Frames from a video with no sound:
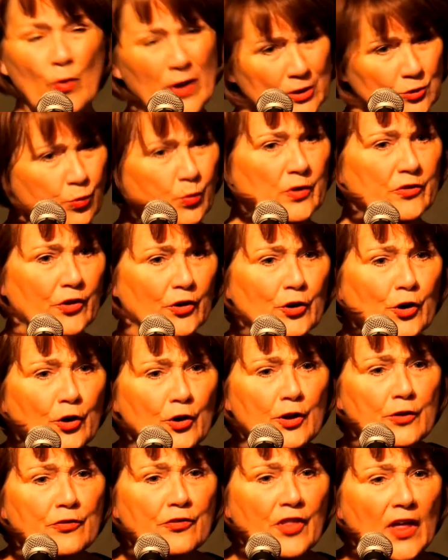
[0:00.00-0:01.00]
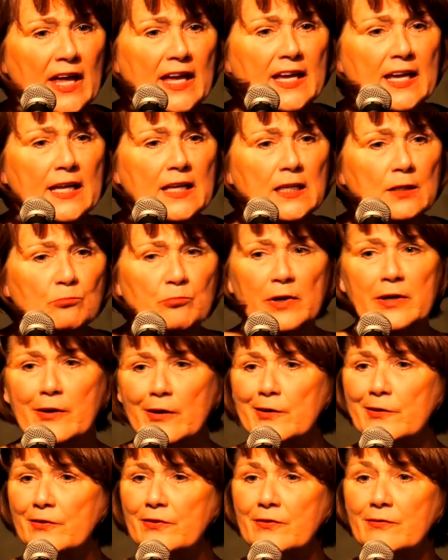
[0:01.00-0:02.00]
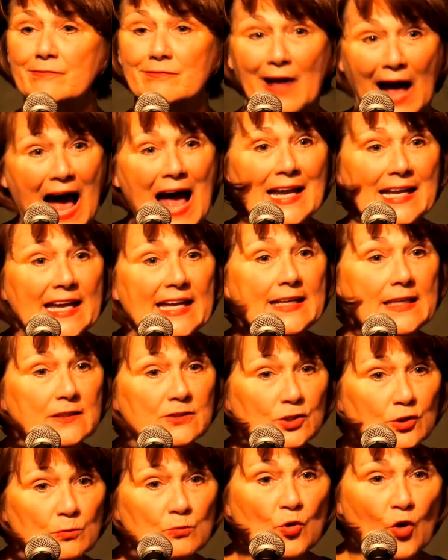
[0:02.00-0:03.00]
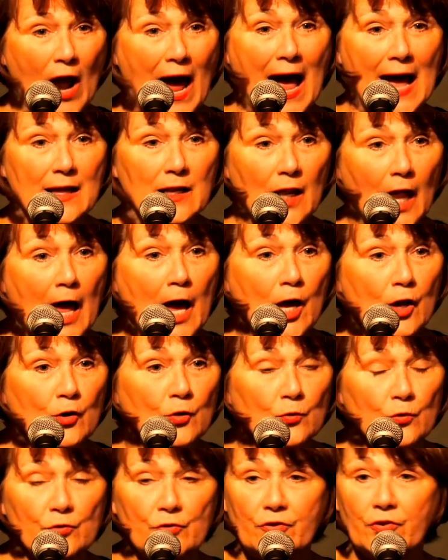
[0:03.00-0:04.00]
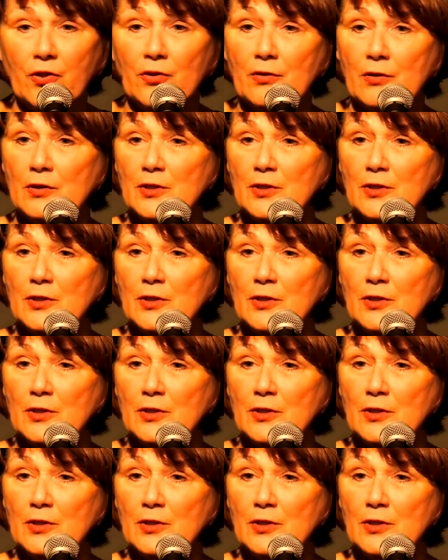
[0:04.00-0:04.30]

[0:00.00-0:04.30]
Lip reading: which was a good thing because I needed some dry clothes.